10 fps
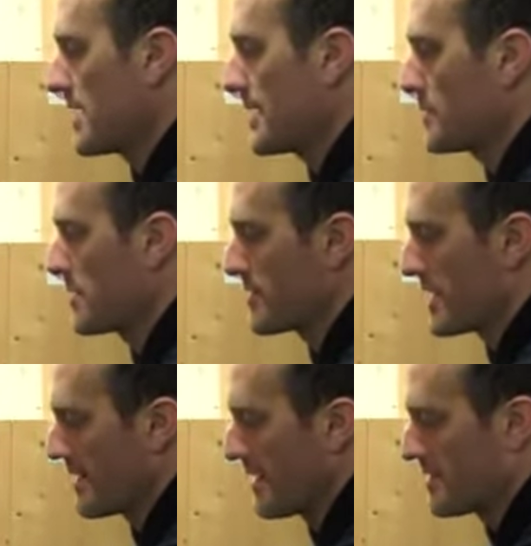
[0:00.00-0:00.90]
You don't really get
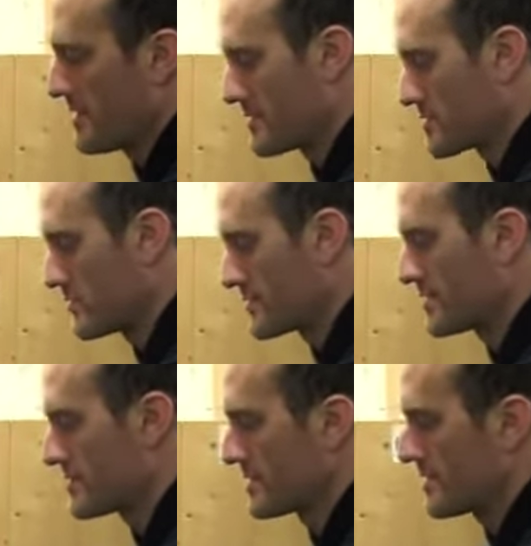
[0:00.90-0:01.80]
that in the other sort of
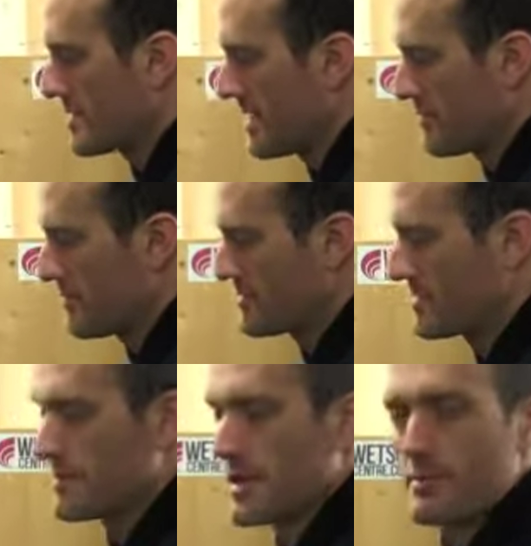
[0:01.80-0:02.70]
suits, so the Yamamoto
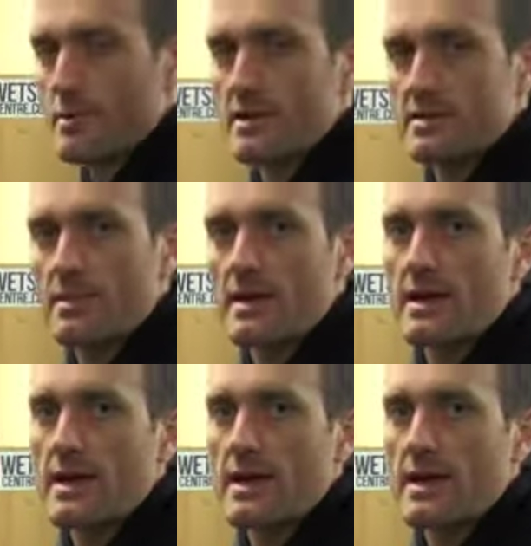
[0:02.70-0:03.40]
neoprene is a big,